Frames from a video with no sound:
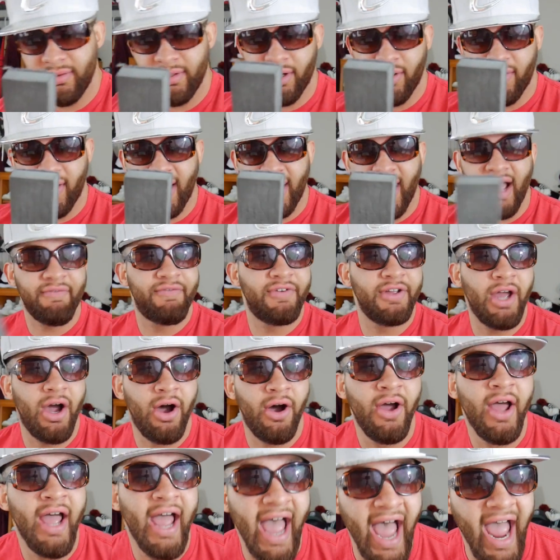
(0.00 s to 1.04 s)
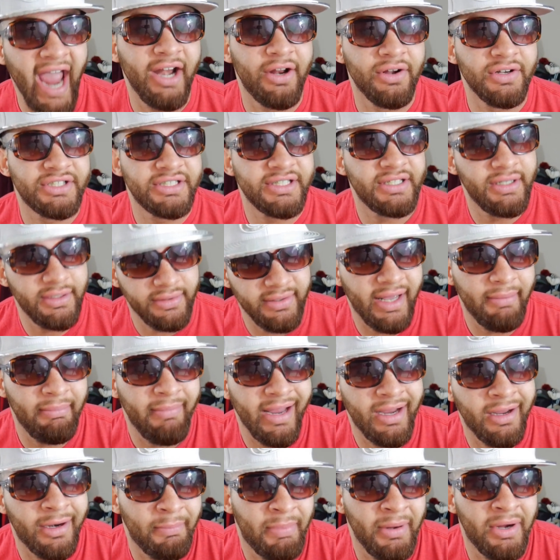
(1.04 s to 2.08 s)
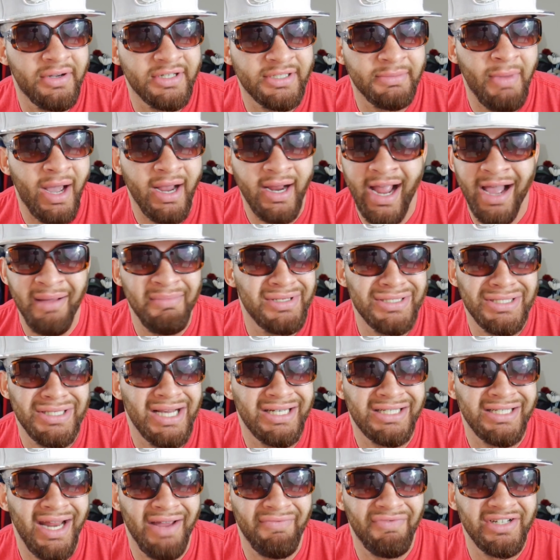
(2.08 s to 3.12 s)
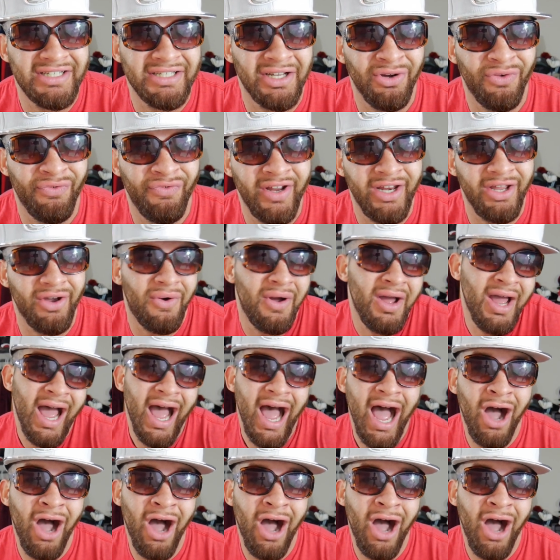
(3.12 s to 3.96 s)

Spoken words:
You know what I got for y'all? Haters that make an appearance in my comment section every single video.